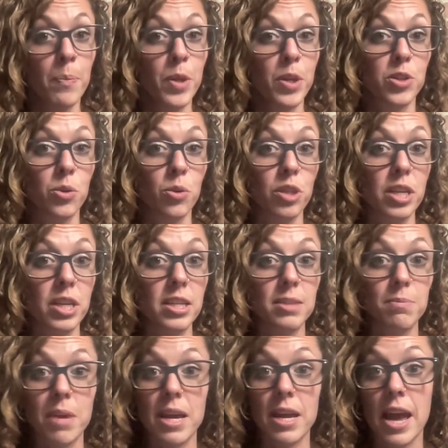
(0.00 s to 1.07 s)
So these
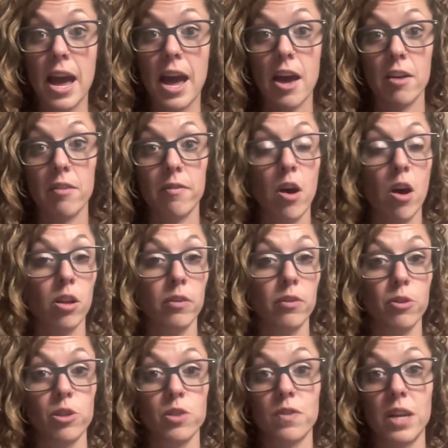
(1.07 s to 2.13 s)
may have all of
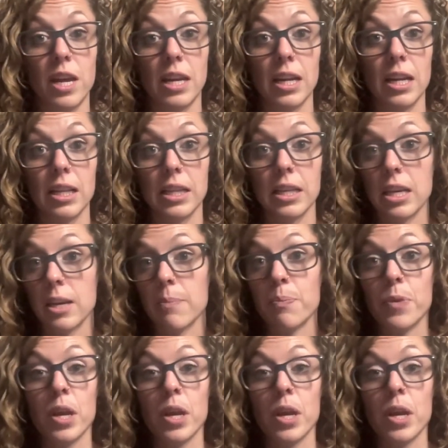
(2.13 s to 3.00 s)
those phonetically